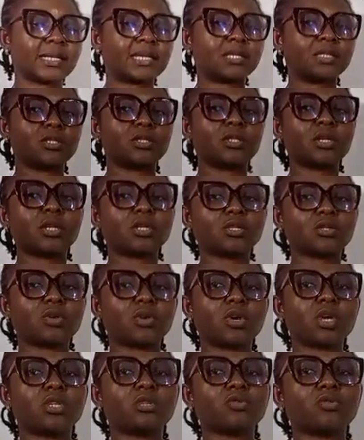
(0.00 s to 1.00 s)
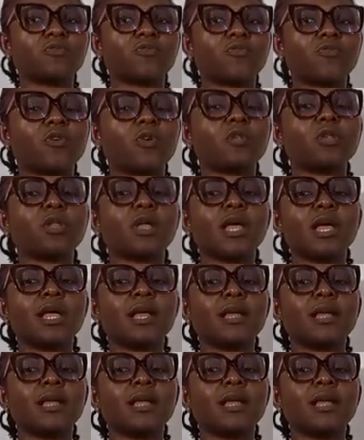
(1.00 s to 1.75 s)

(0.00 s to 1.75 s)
It's not going to fall